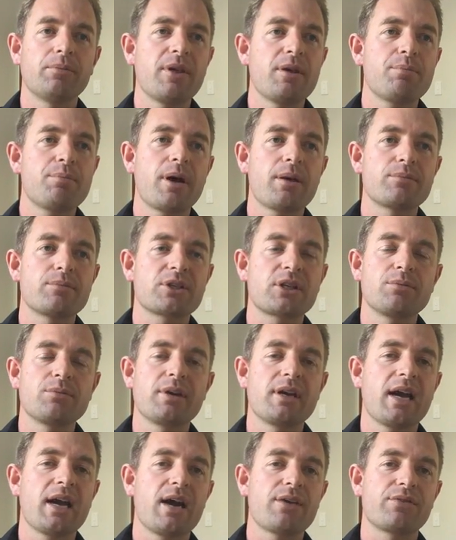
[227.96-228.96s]
Their pumps
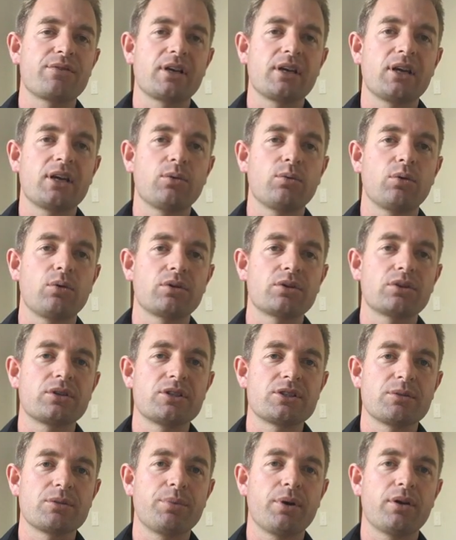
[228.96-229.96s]
can be half a kilowatt,
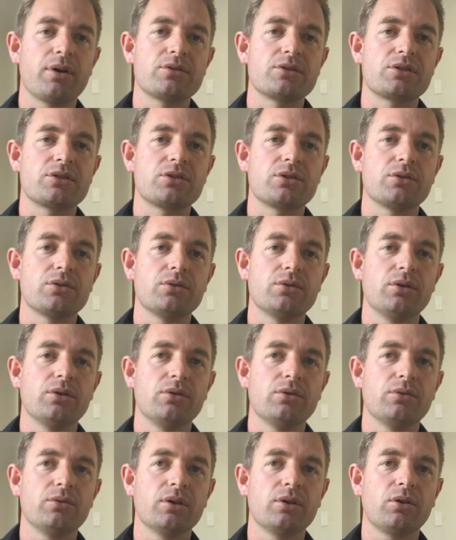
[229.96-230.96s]
as opposed
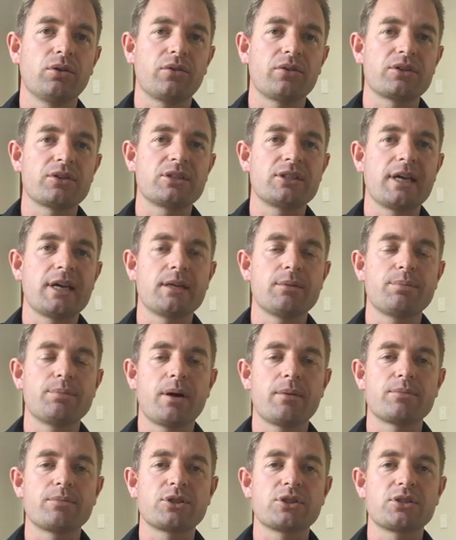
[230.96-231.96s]
to a lot of the standard
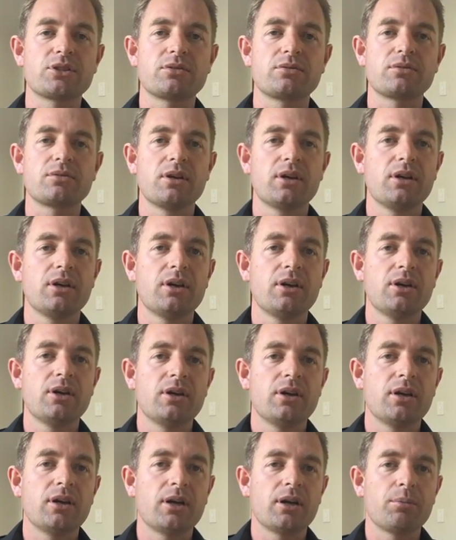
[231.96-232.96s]
pumps,
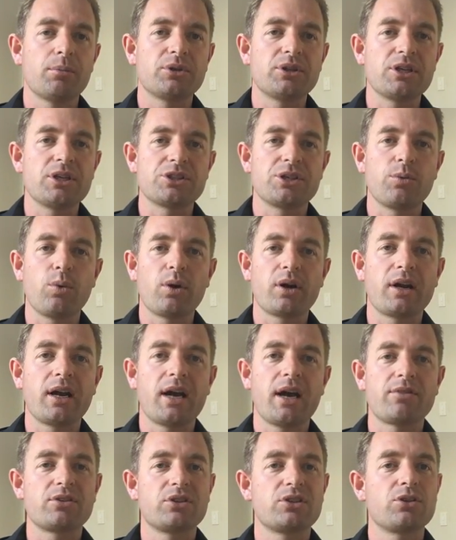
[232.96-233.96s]
potentially
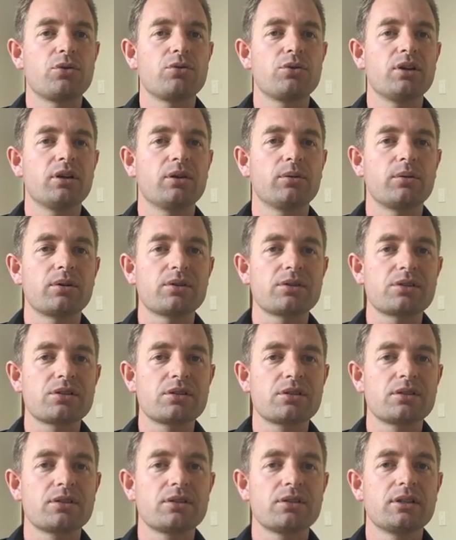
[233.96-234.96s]
1.5 to 2
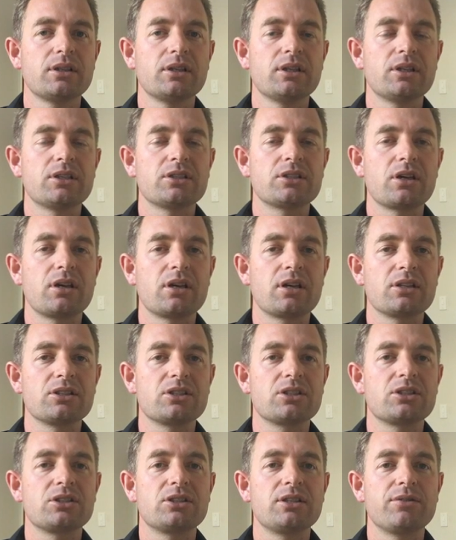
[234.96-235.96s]
kilowatts. So you
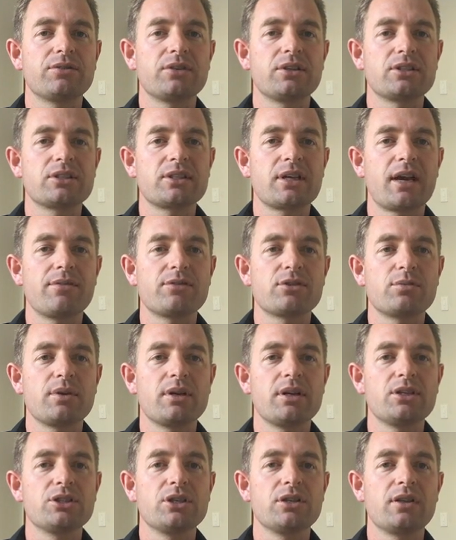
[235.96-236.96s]
can definitely save
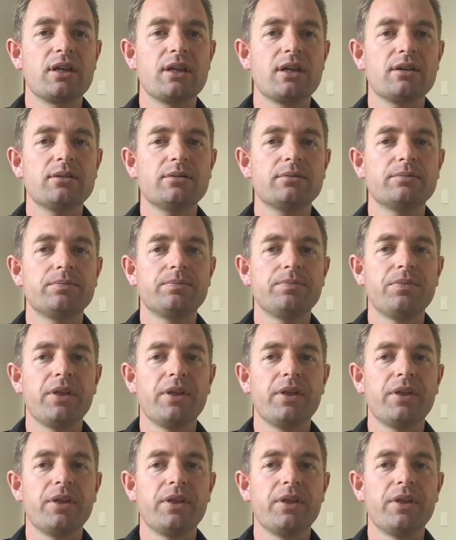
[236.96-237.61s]
some energy there.